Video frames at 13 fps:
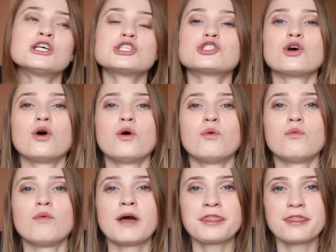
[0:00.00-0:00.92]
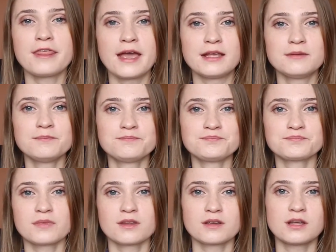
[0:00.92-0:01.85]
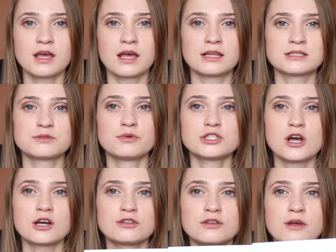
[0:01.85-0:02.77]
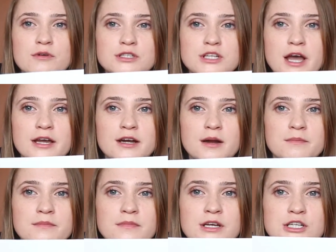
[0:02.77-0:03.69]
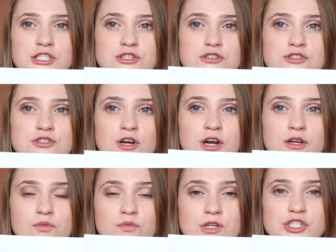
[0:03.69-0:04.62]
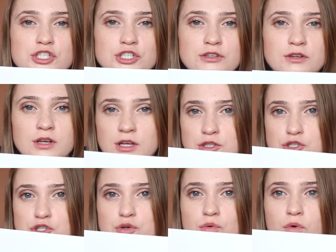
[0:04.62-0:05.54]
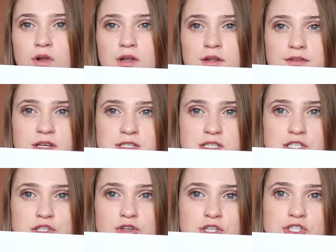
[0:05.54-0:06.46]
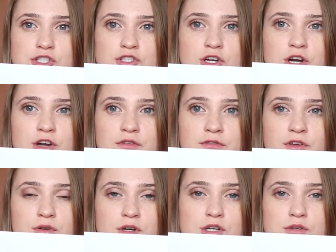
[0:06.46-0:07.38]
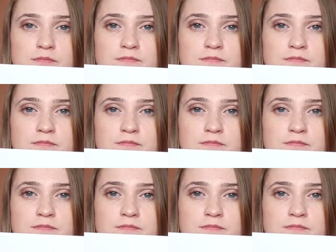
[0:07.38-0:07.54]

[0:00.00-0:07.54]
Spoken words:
So one thing, as we talked in our diagram, here's your start, which in school, this is your start of your